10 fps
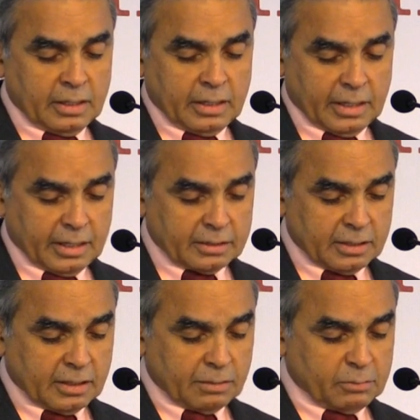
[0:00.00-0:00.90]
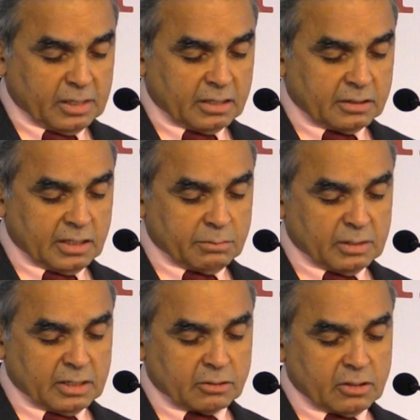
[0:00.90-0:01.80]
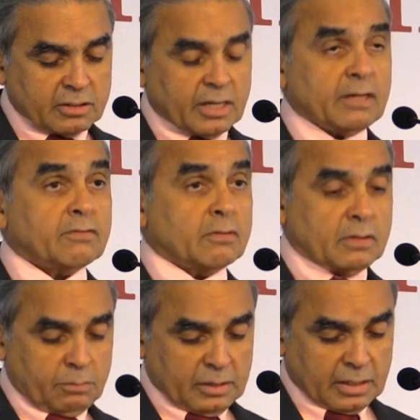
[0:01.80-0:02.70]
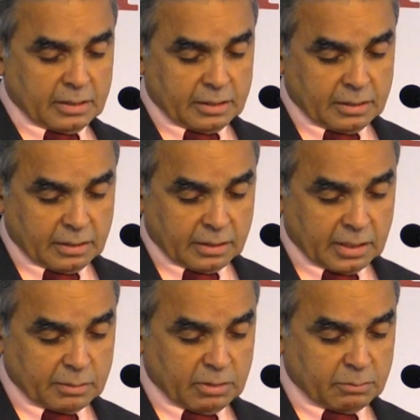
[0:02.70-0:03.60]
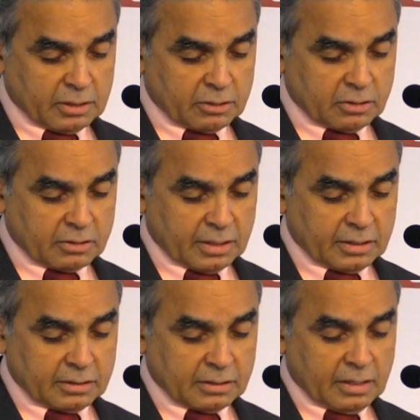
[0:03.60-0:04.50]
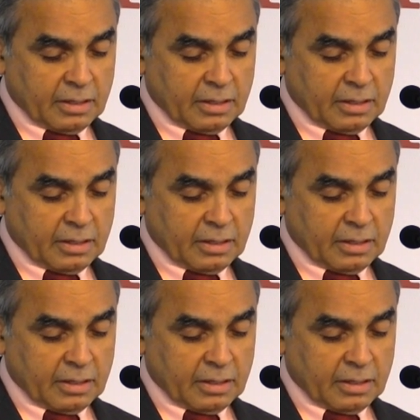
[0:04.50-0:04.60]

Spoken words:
and attained a PhD in military science from the PLA Academy of Military Science.